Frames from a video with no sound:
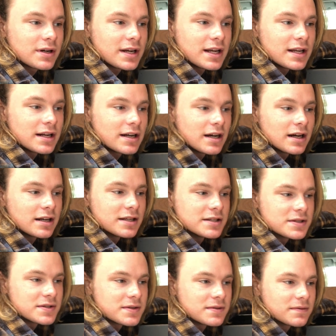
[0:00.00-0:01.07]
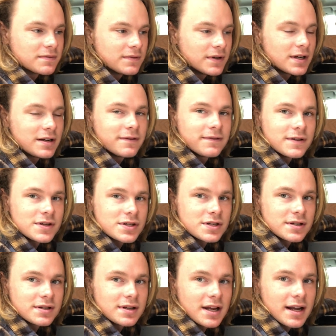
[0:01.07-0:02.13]
It is very
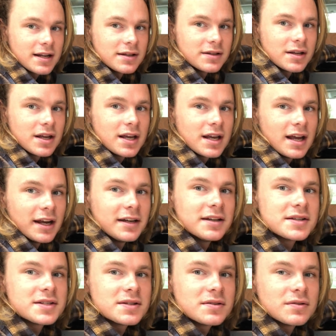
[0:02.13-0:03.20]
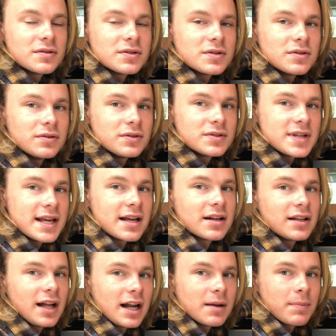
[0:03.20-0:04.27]
efficient, and it doesn't take a
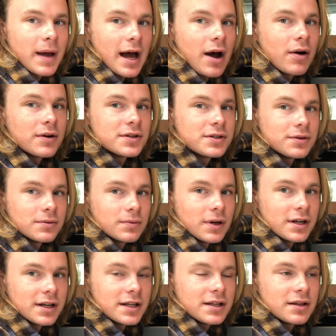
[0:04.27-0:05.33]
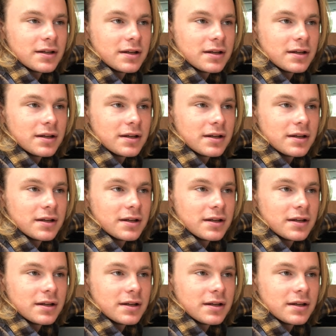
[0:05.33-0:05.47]
lot of power to run it.